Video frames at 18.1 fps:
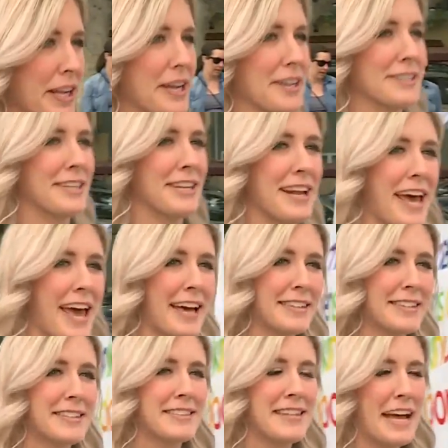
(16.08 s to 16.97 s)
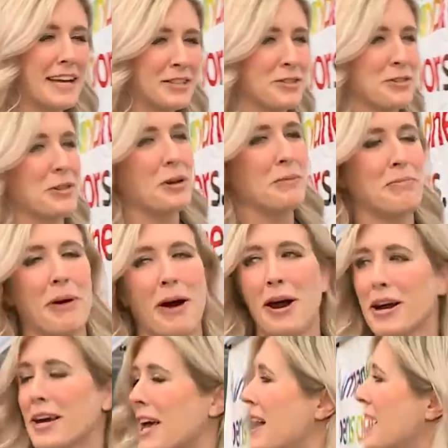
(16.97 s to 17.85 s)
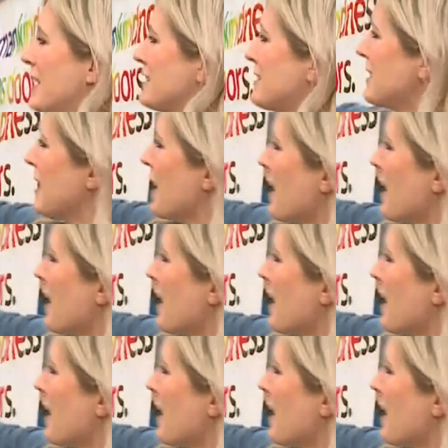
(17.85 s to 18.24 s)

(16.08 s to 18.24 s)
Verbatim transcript: here celebrate. today at Central Park. See